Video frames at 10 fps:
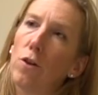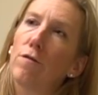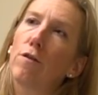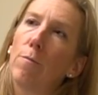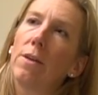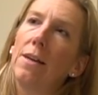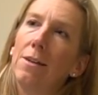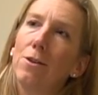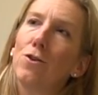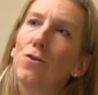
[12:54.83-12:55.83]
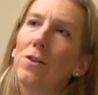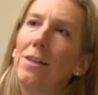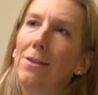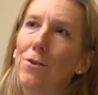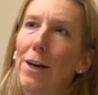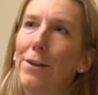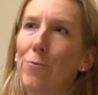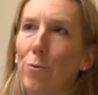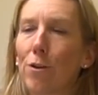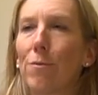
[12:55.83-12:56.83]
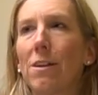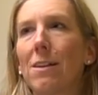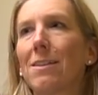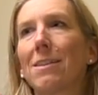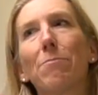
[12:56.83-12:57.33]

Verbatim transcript: not from the industry trying to work with it,